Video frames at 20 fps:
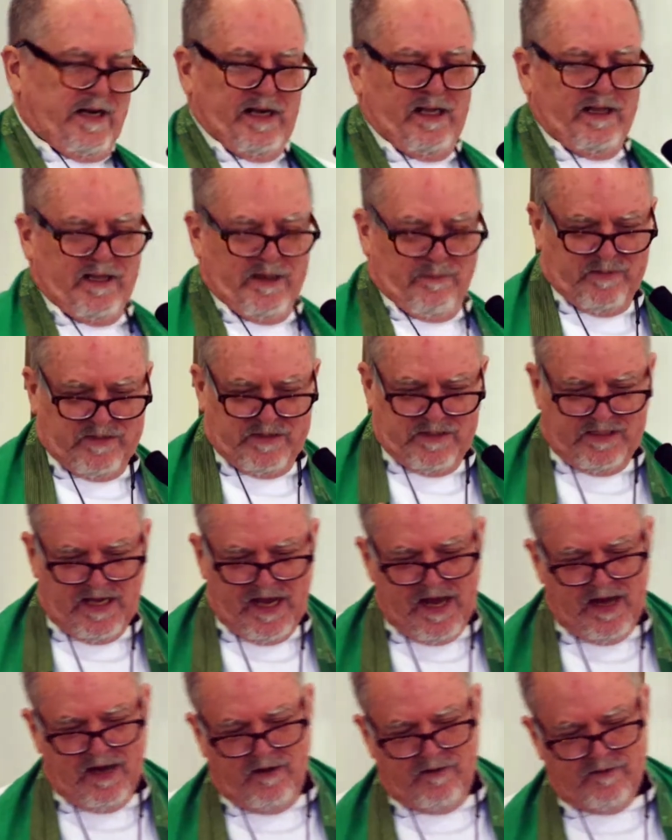in
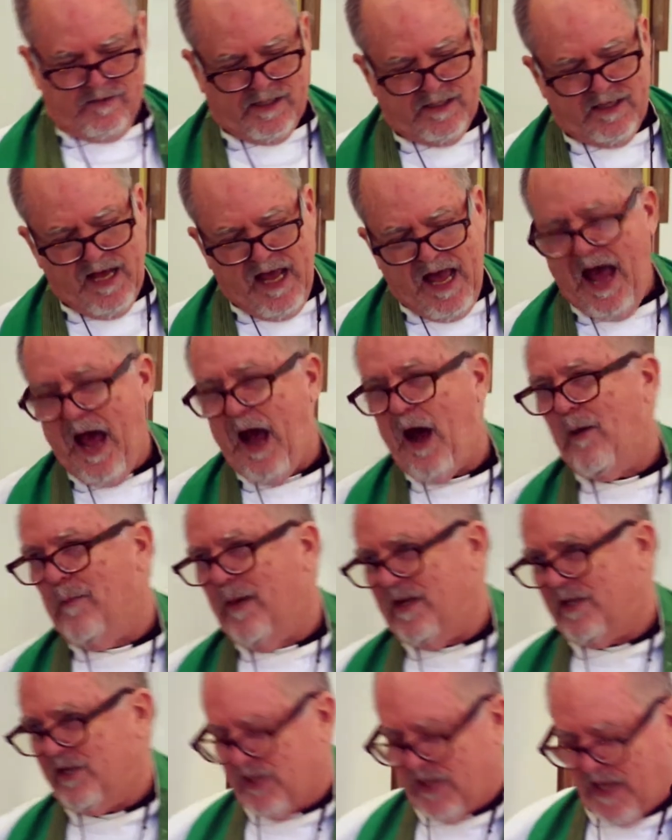themselves and how
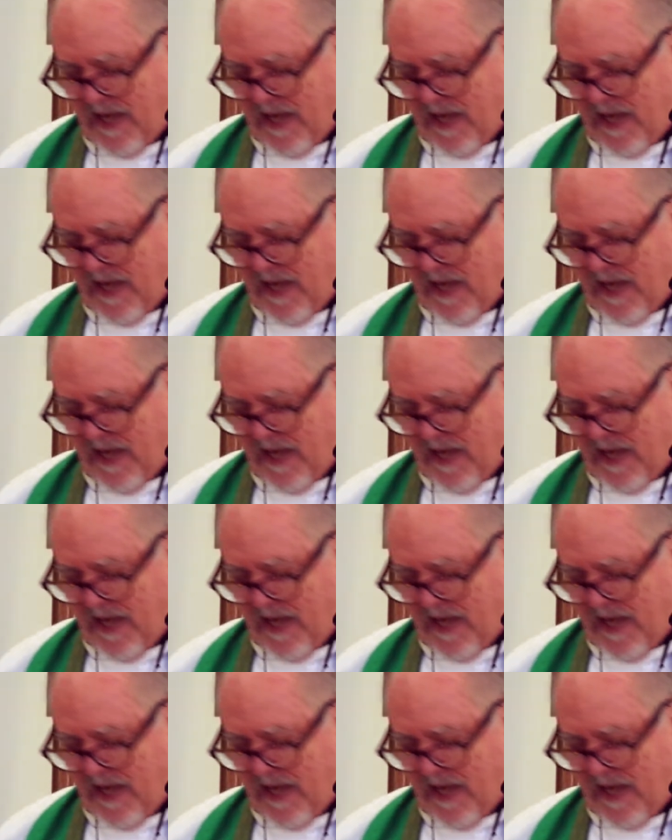much